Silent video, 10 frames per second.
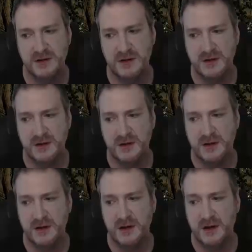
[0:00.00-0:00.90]

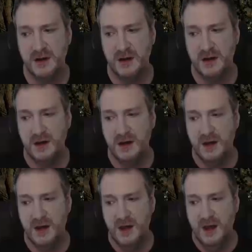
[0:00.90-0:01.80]

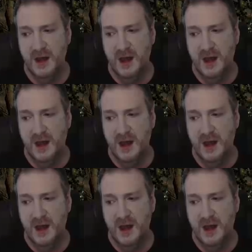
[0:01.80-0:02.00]
No one is speaking in this clip.